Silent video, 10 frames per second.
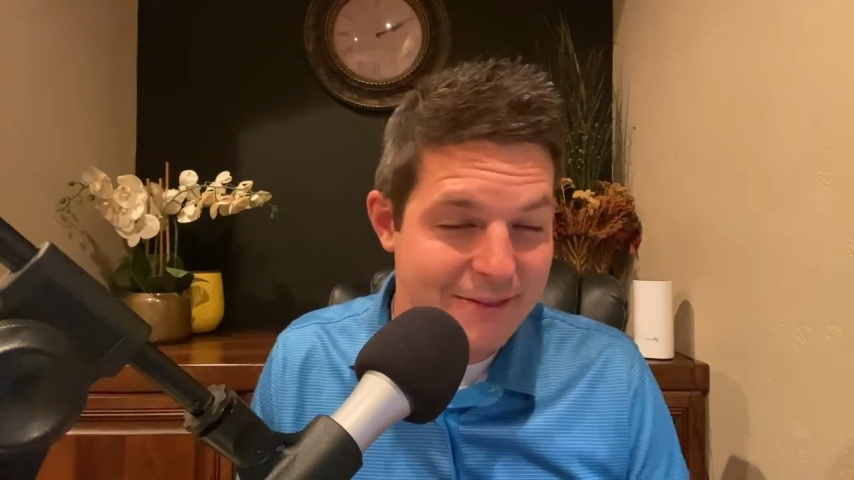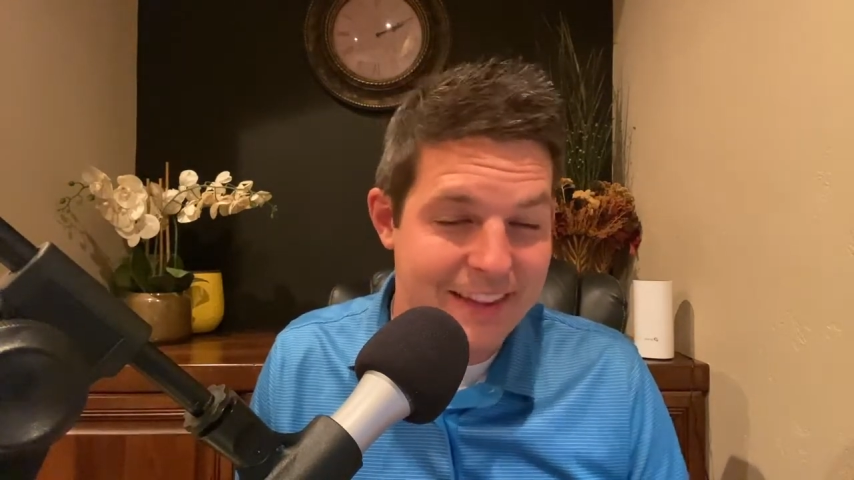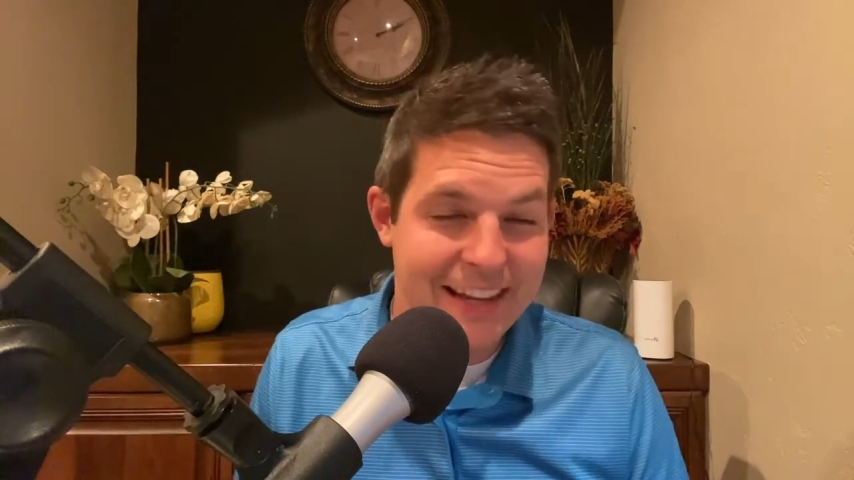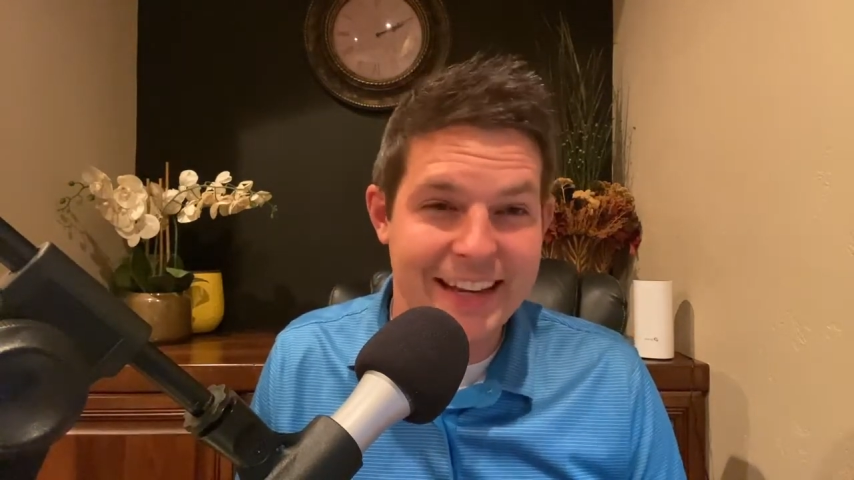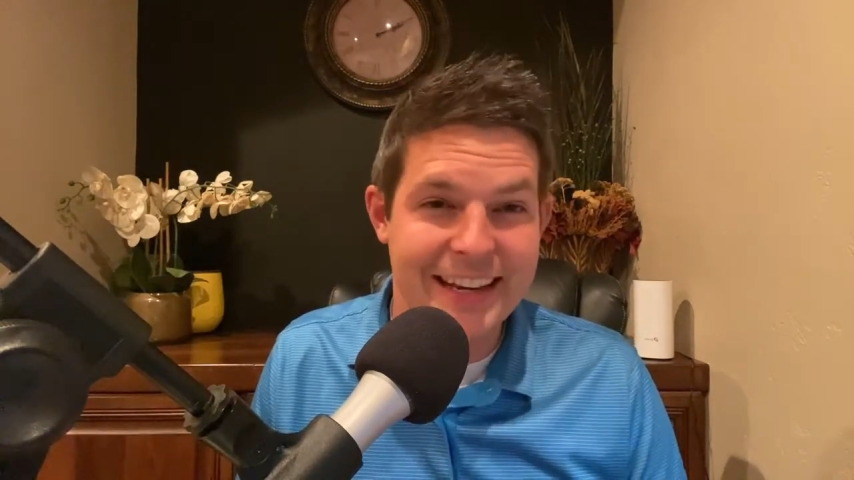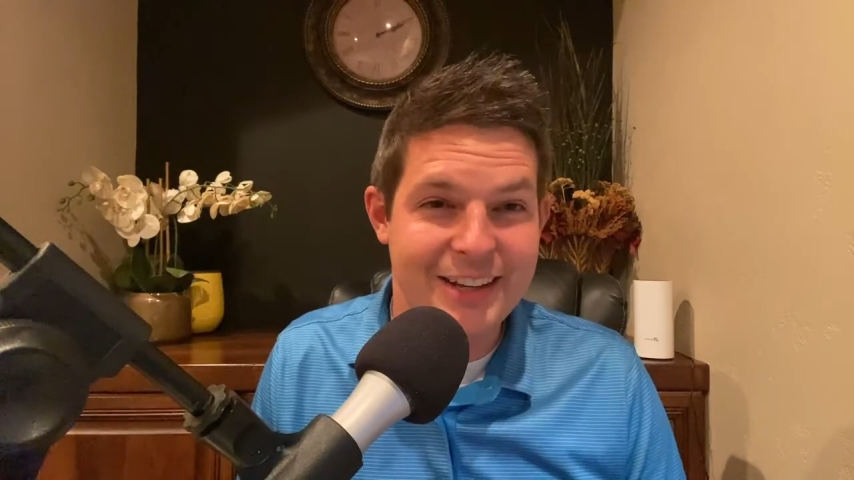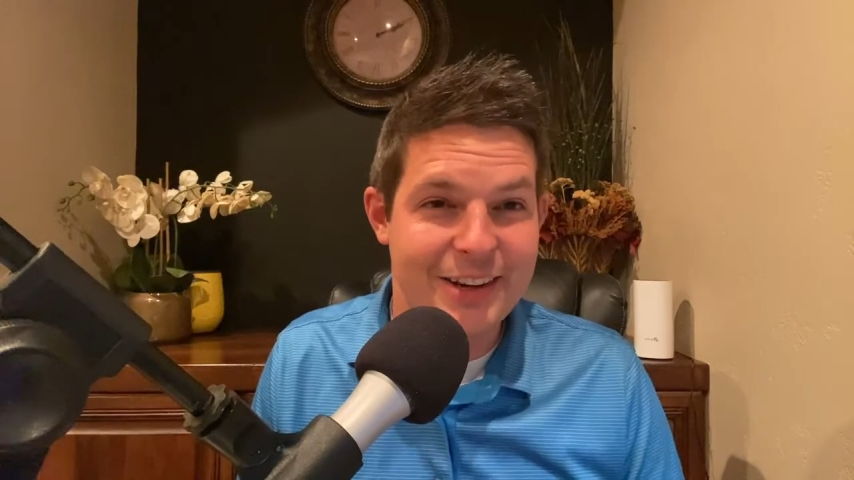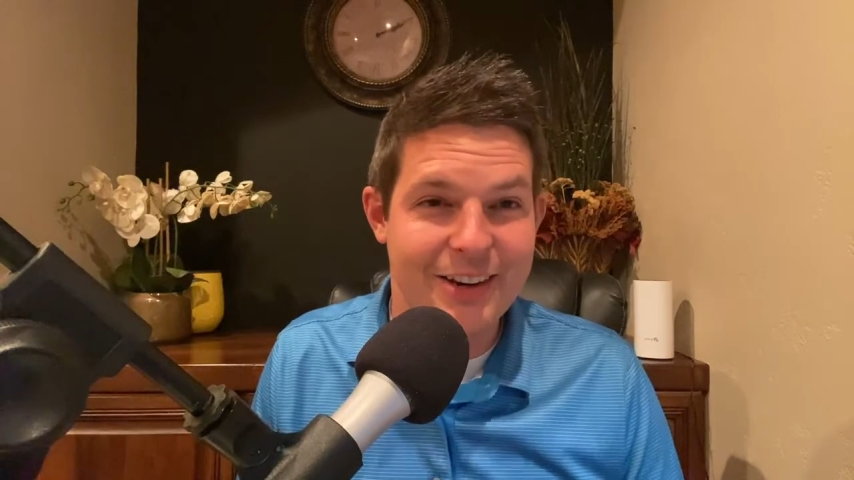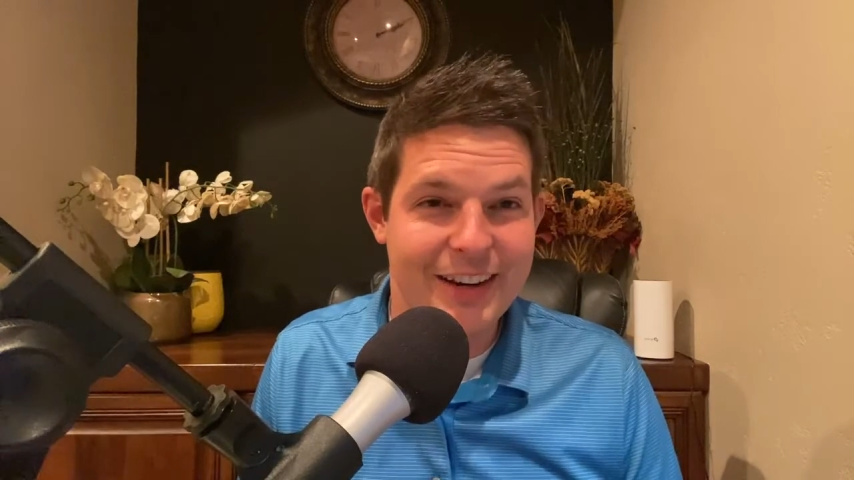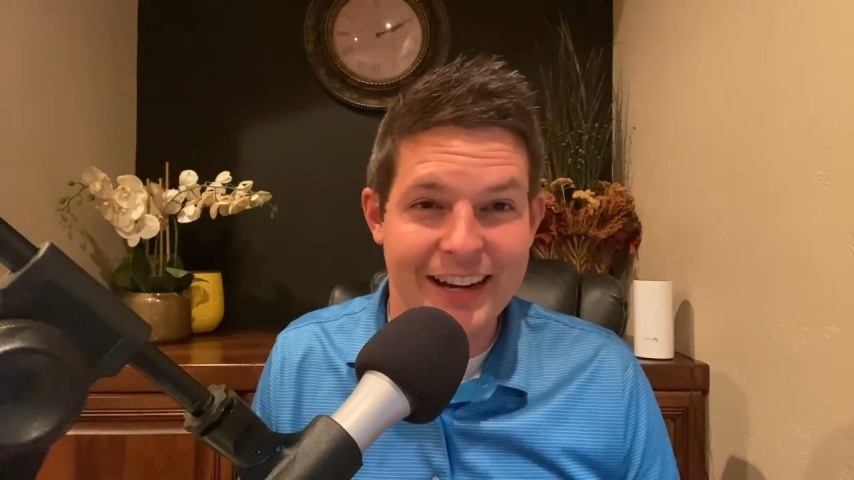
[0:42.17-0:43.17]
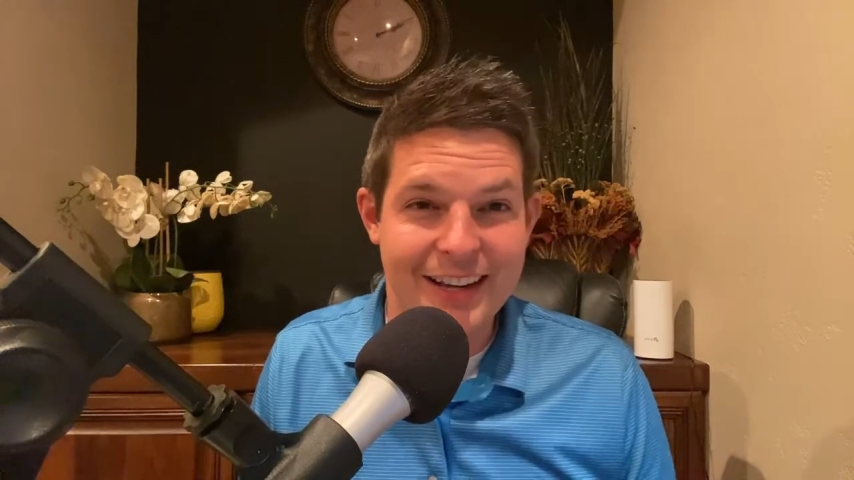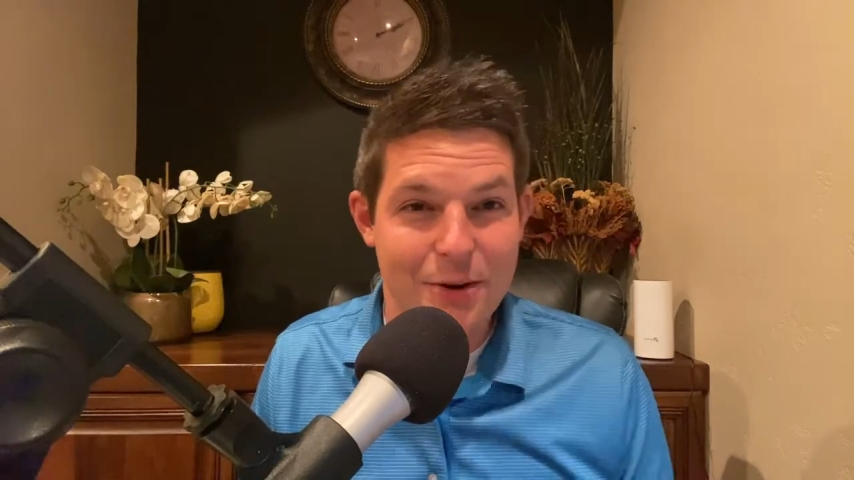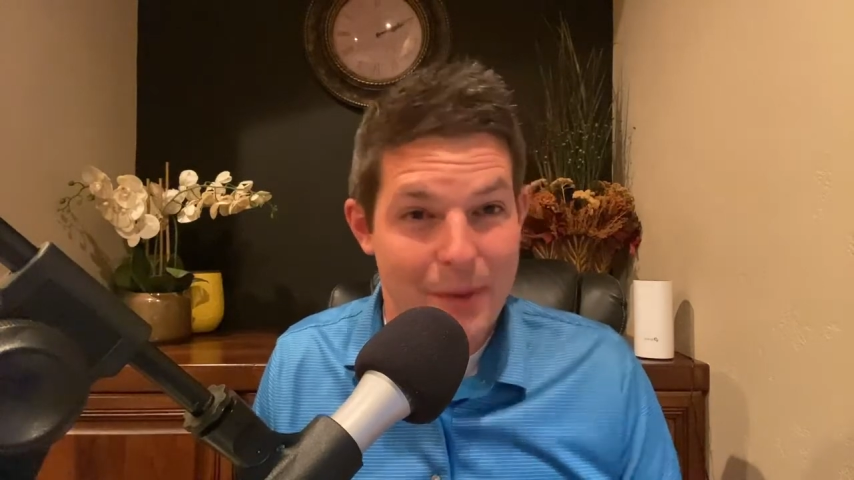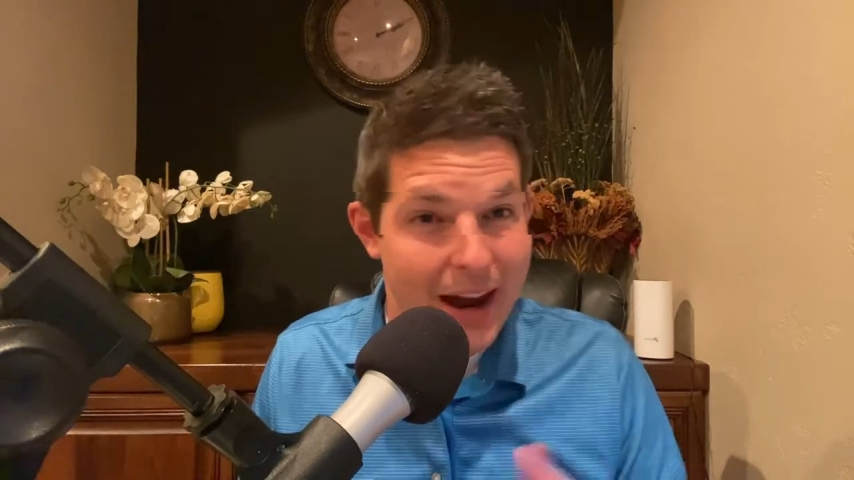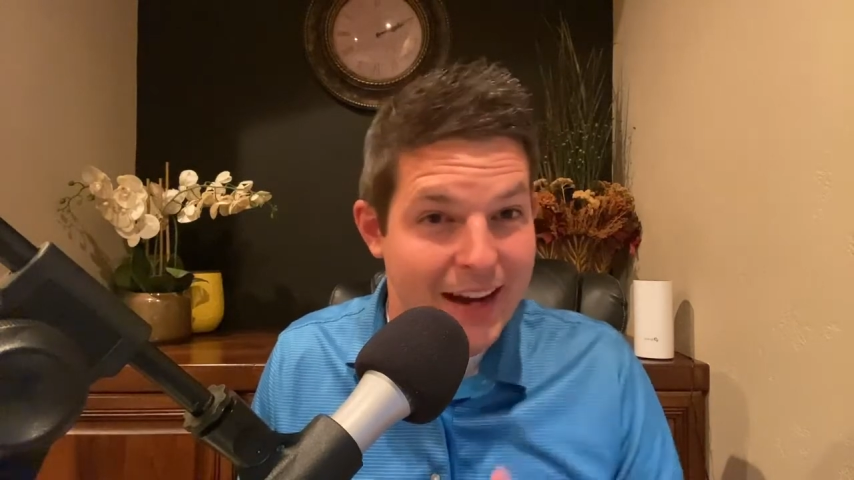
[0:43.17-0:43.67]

then you got to go back